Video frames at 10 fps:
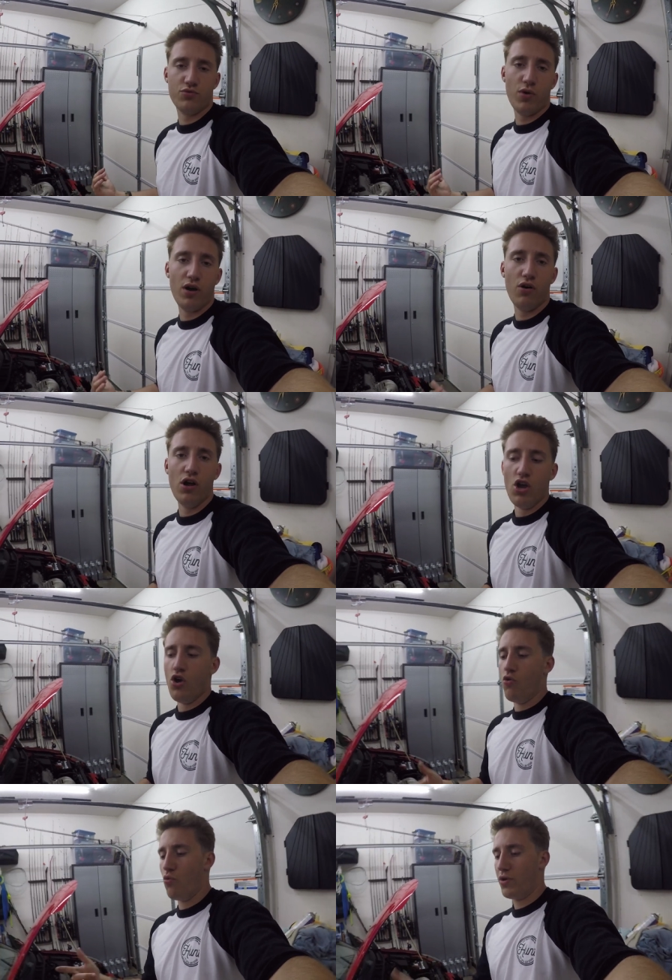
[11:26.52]
as well
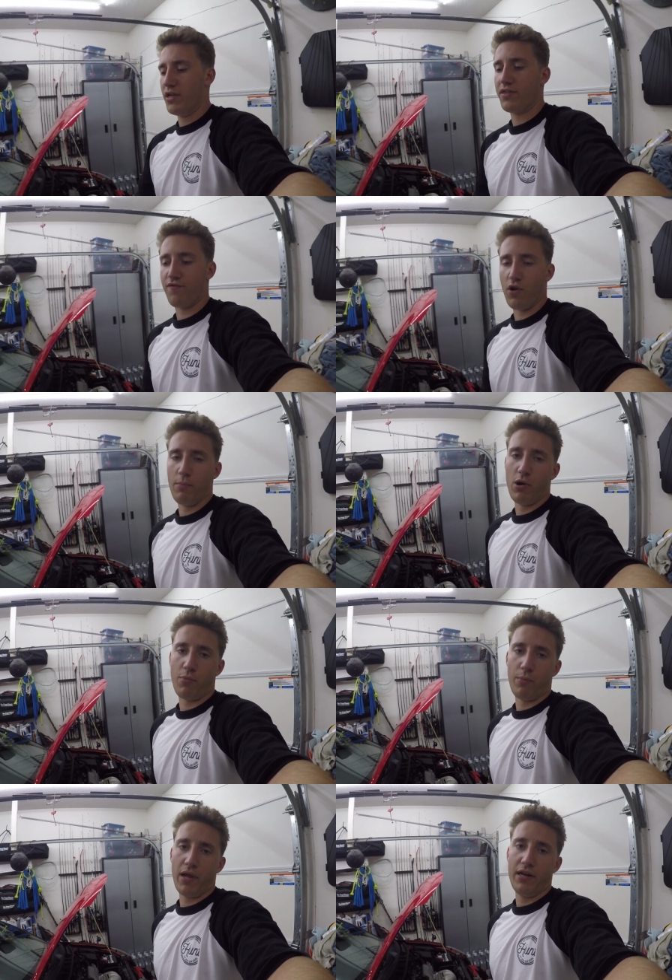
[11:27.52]
when we get the front
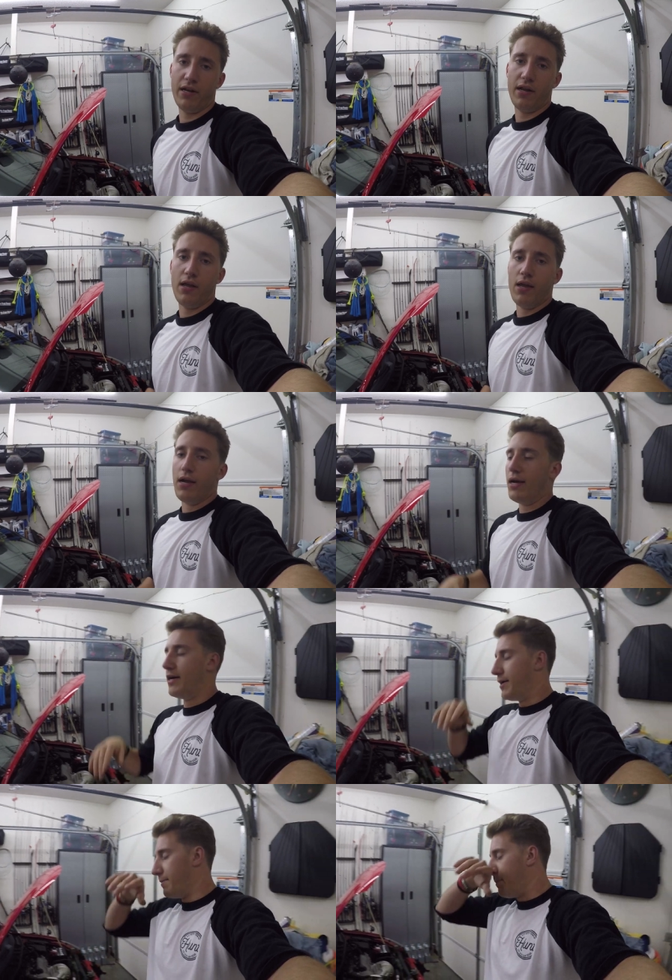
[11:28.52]
bumper painted.
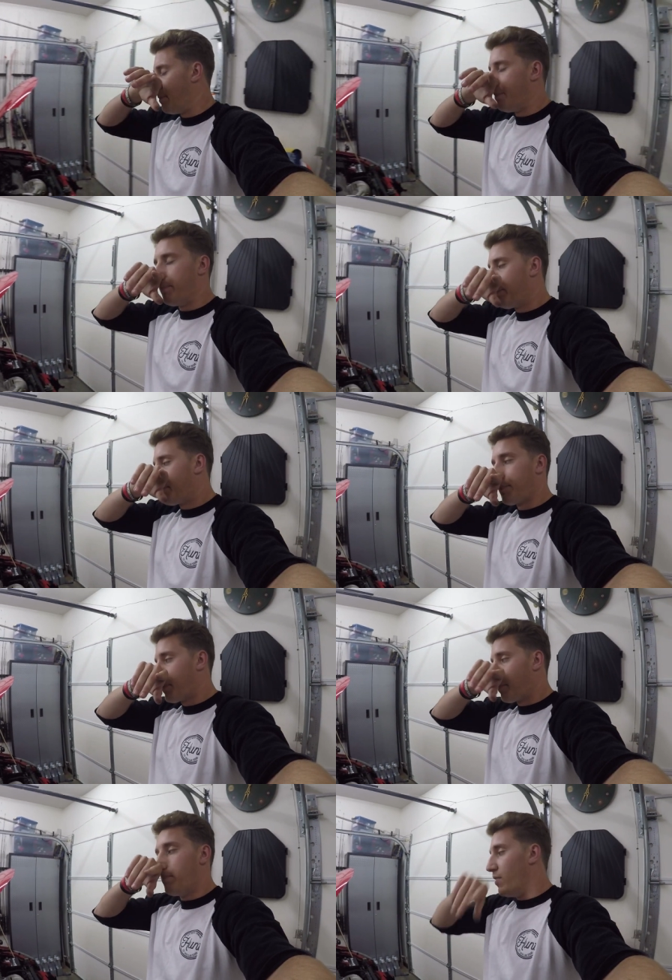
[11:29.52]
Um,
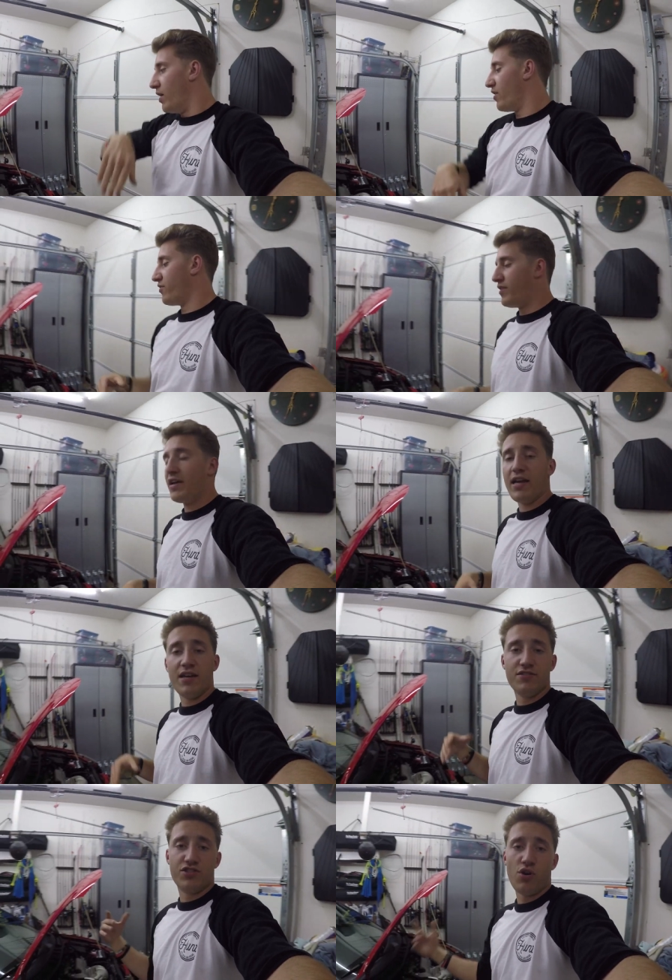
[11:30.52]
but other than that,
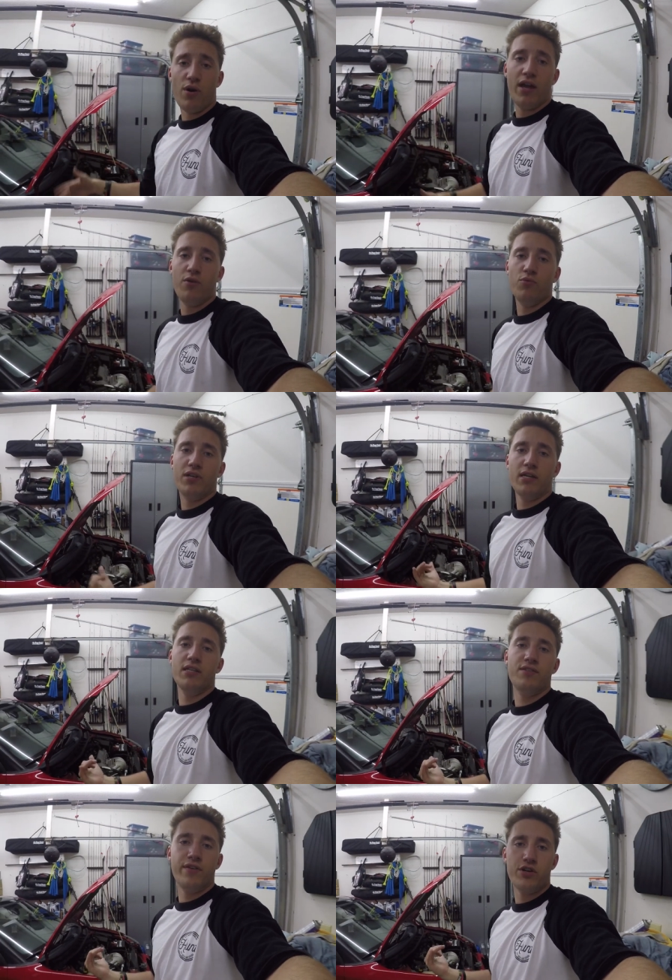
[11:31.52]
guys, let's go ahead and we'll take
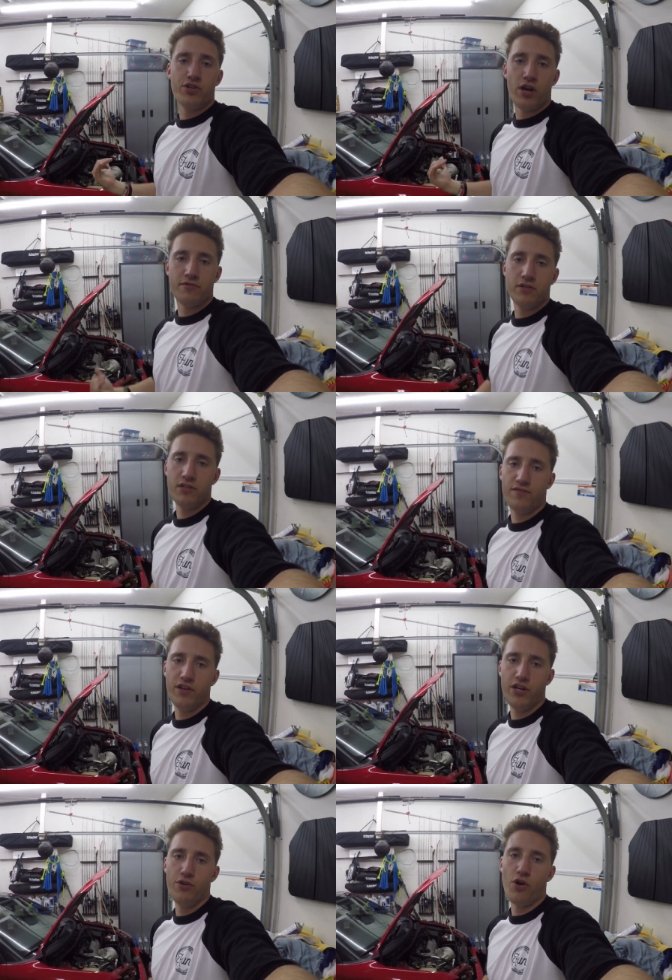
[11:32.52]
these fenders off so this
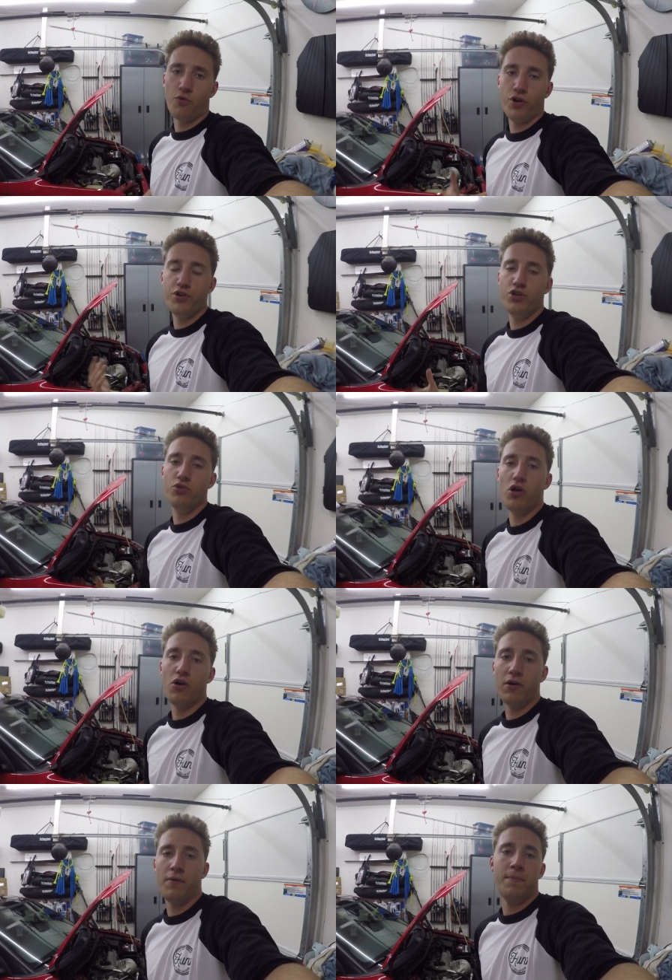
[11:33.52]
video don't run too
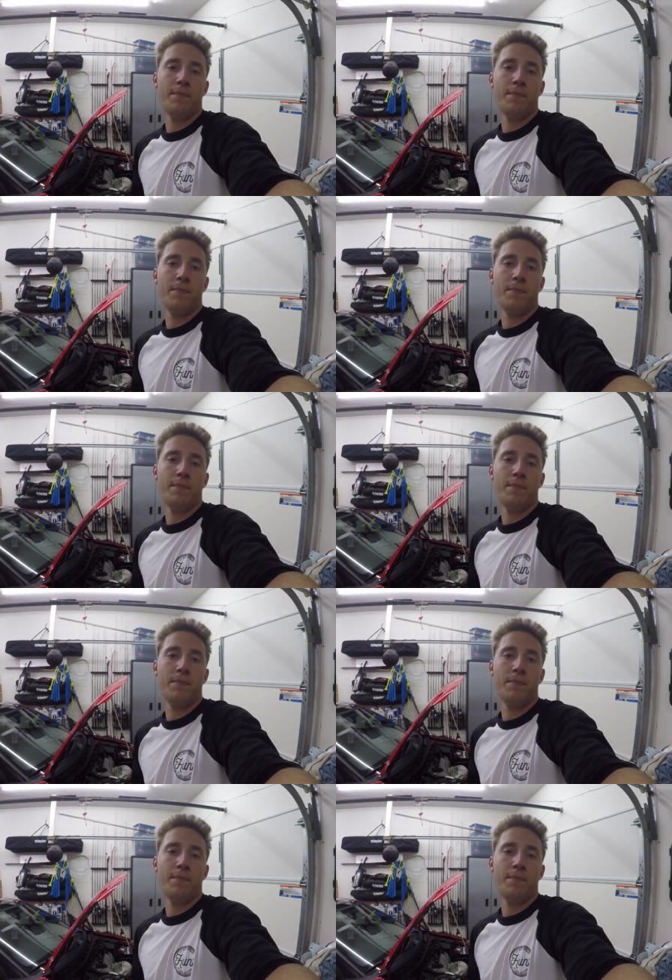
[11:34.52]
long.